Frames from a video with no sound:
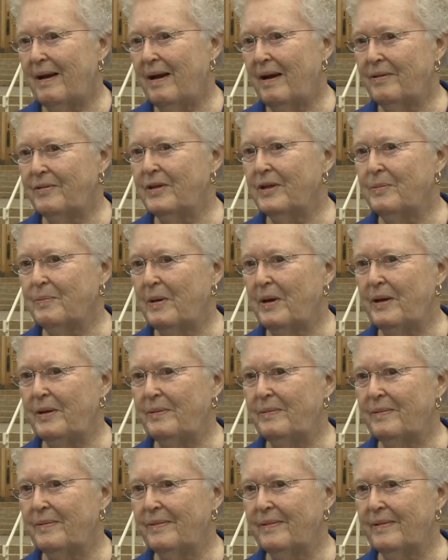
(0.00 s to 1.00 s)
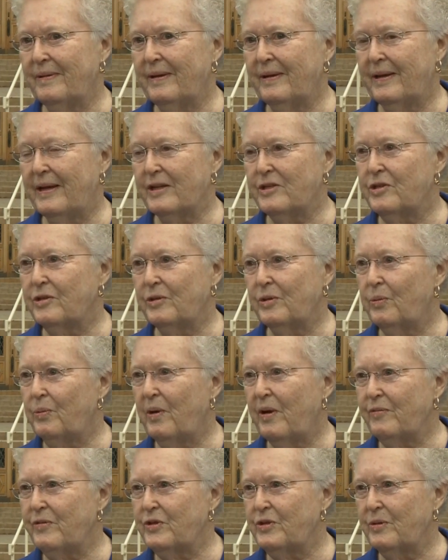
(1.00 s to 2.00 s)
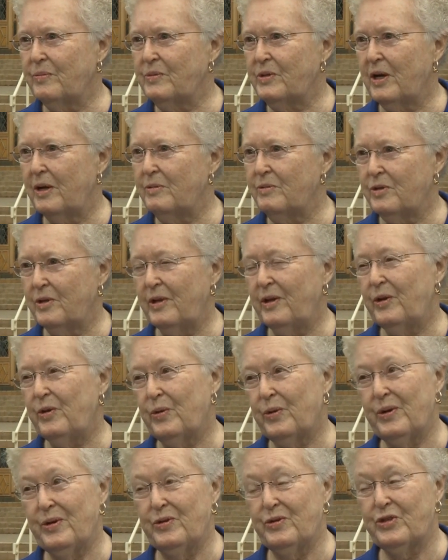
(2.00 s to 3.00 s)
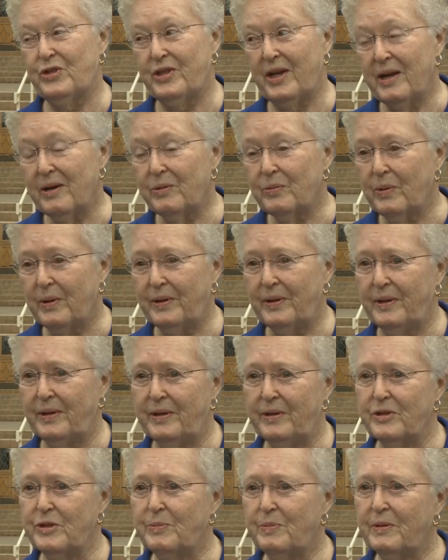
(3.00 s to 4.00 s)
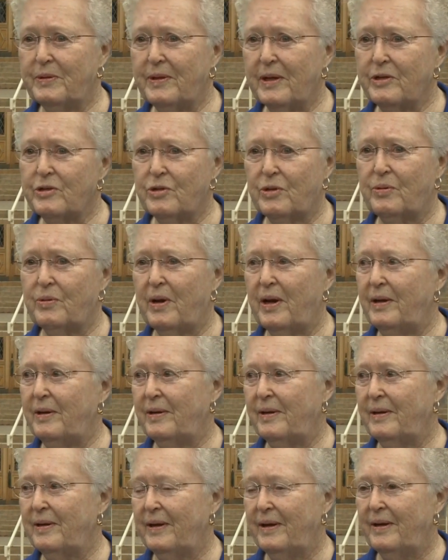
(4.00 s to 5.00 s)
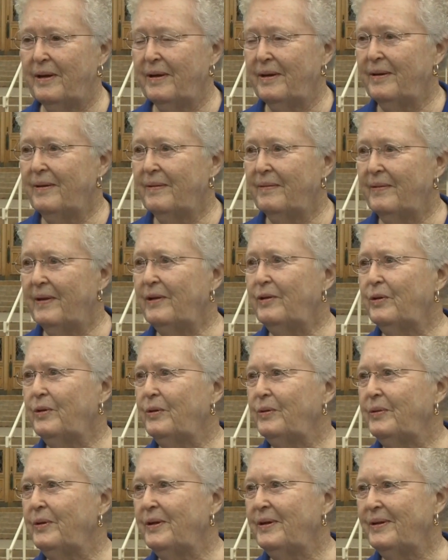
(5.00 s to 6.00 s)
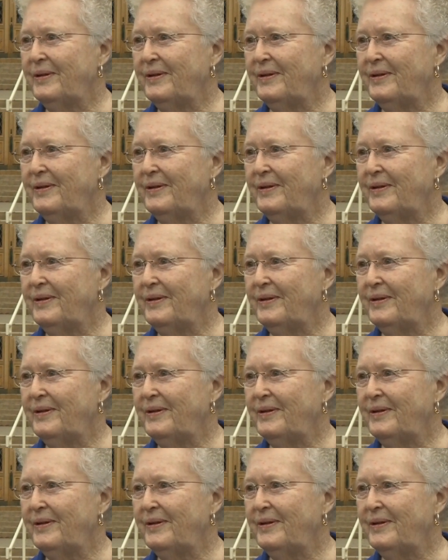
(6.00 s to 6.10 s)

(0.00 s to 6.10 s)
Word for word: I think mine gets a little rough sometimes. and They don't understand what it is, but that's all right. They learn.